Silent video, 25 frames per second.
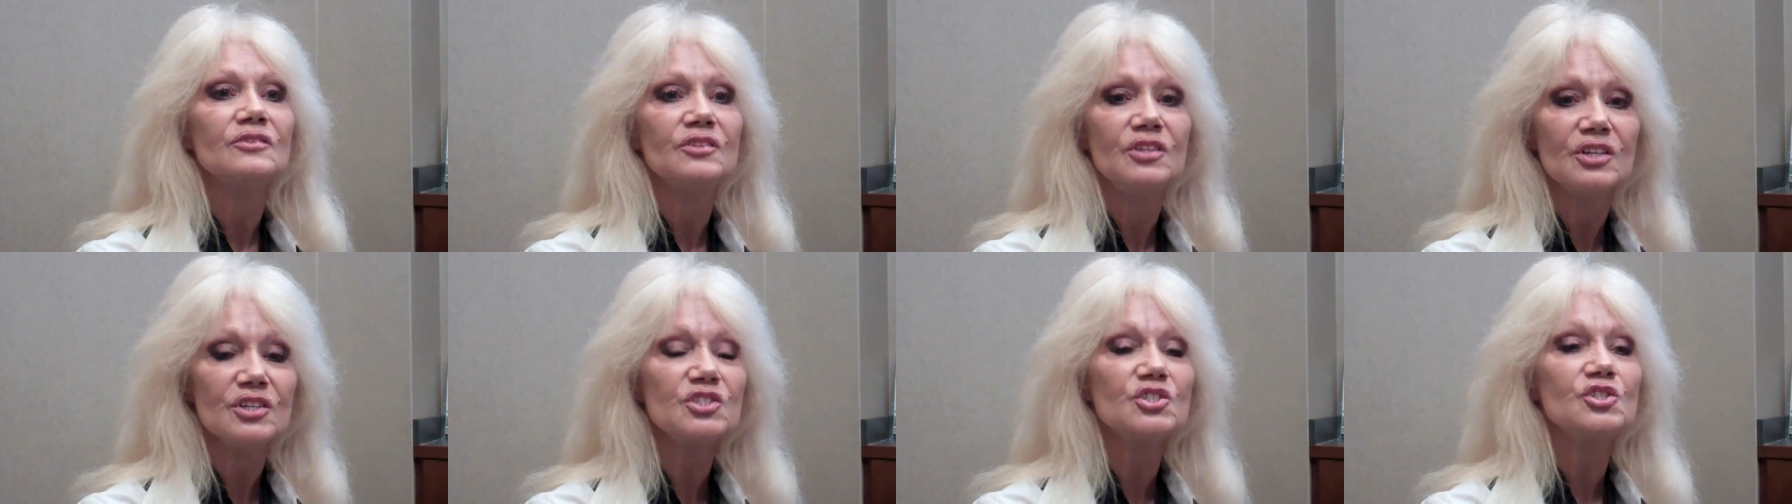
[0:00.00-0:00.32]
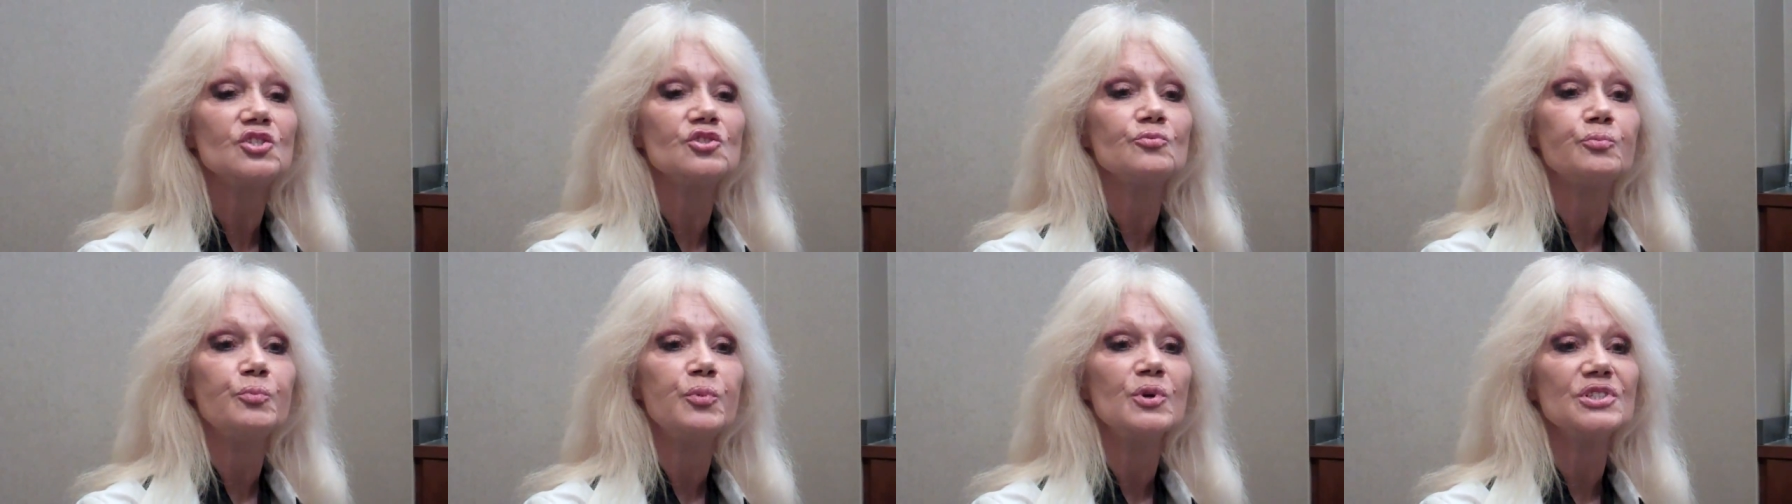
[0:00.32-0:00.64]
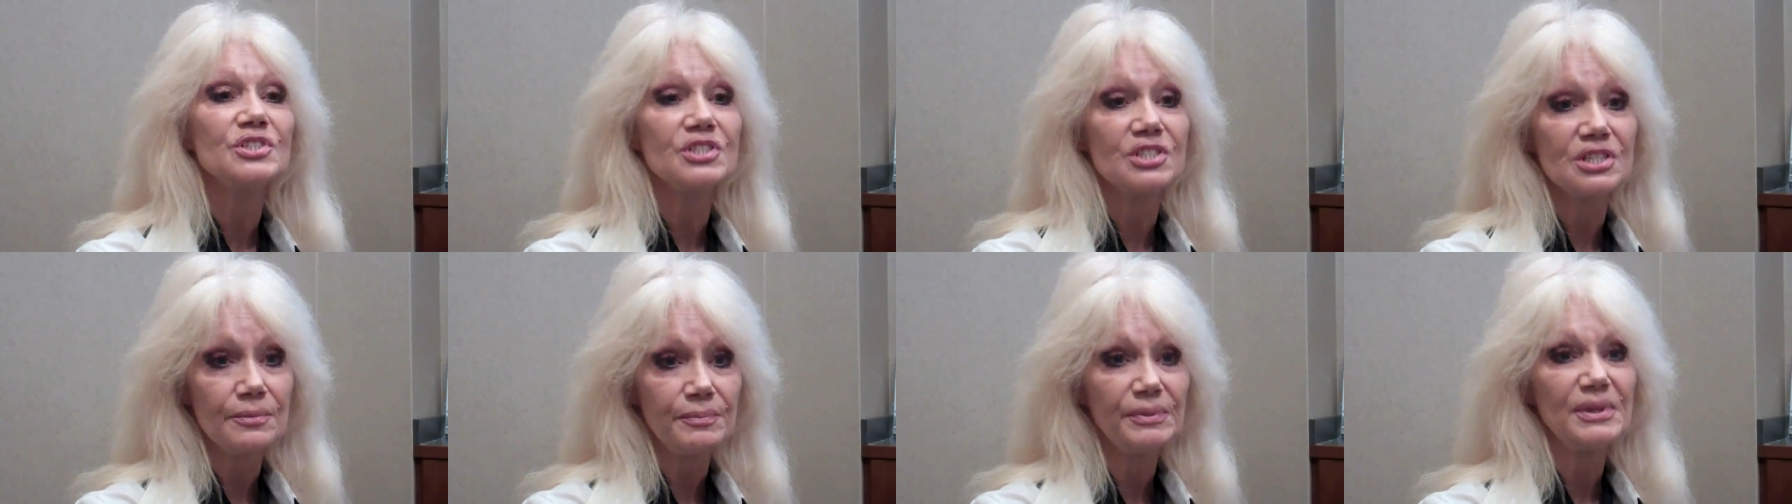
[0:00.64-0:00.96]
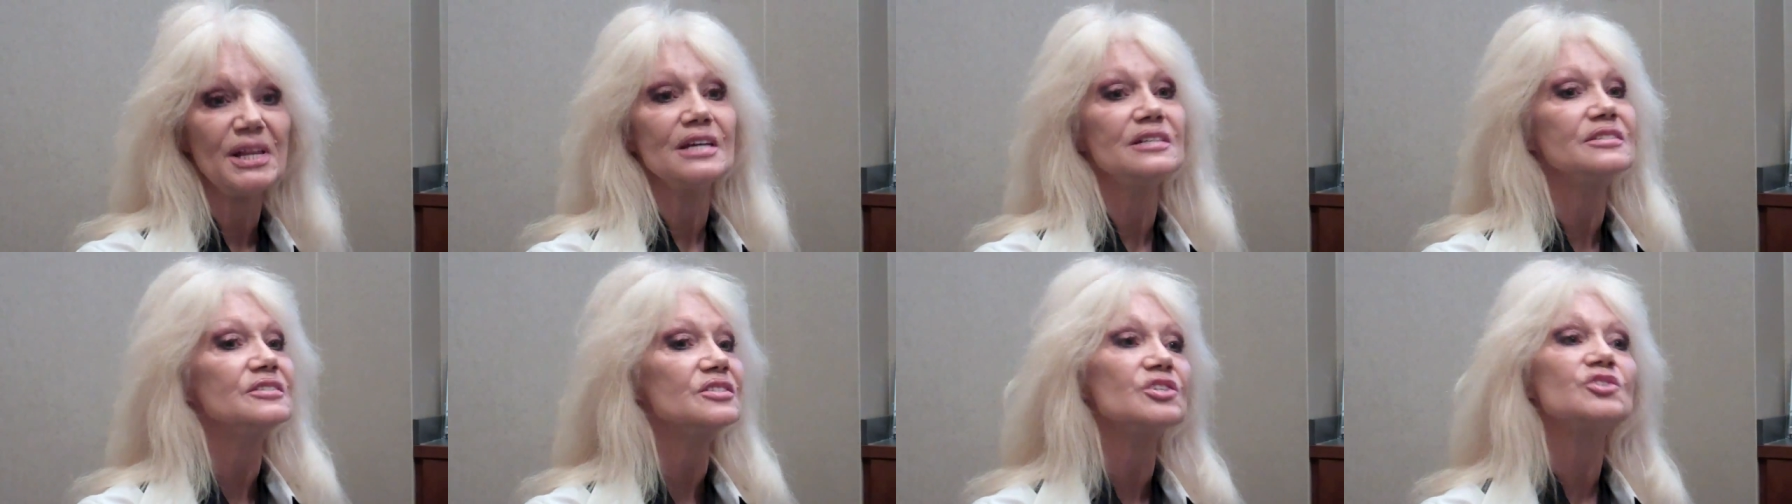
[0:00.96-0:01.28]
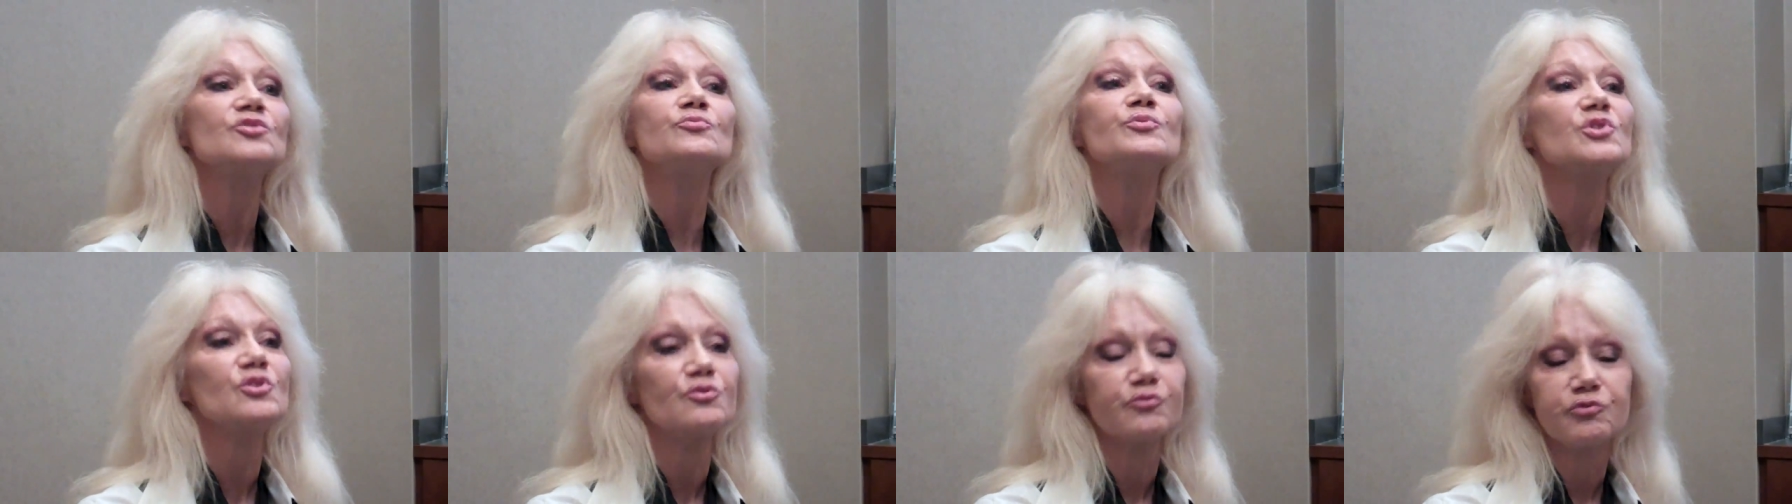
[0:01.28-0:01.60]
this was the place,
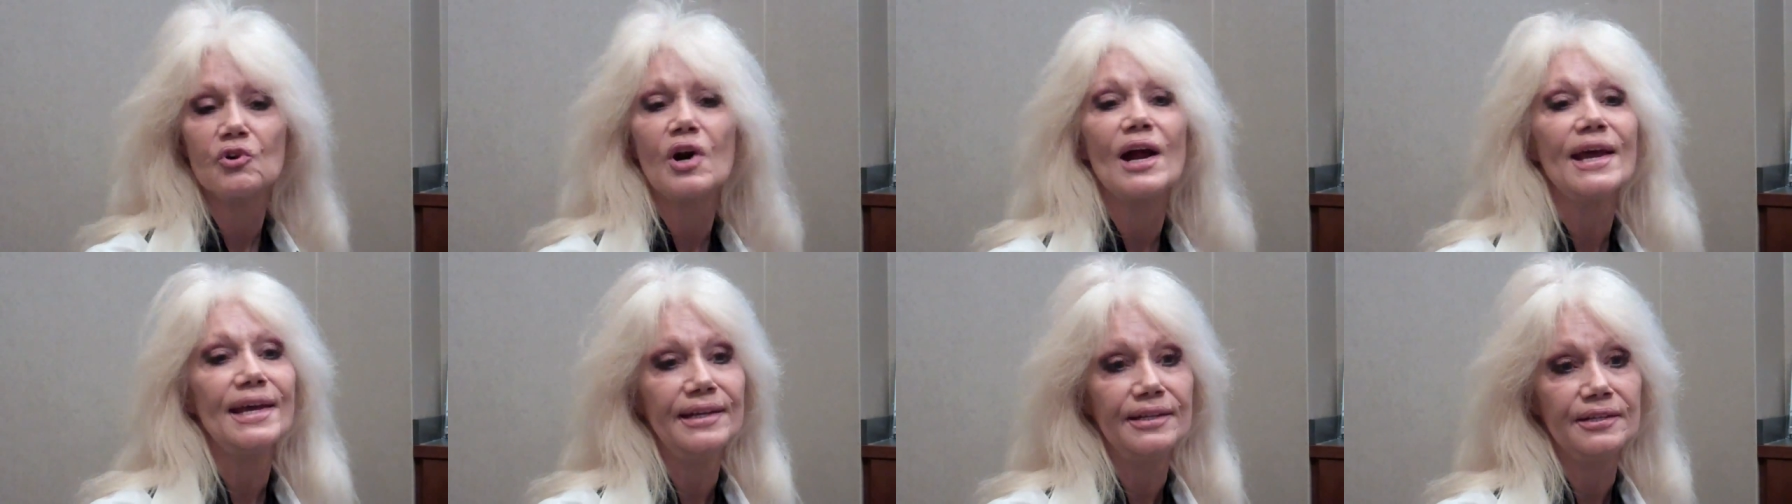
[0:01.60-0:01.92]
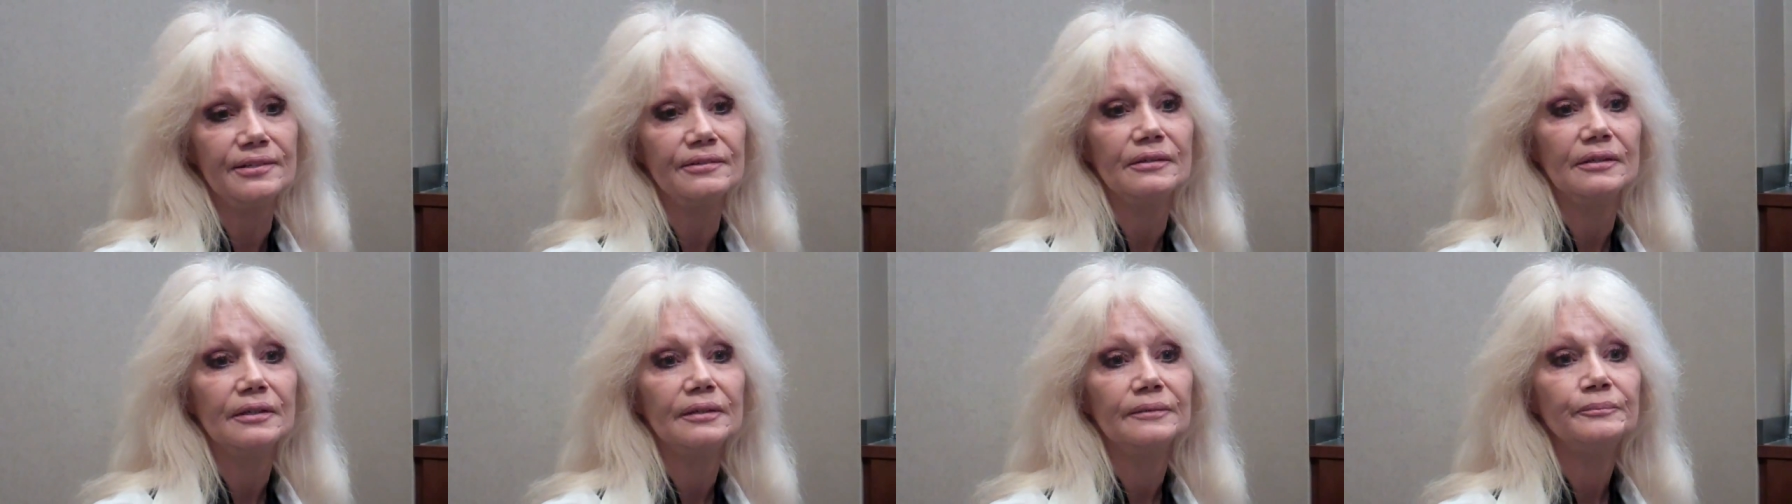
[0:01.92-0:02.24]
this was right.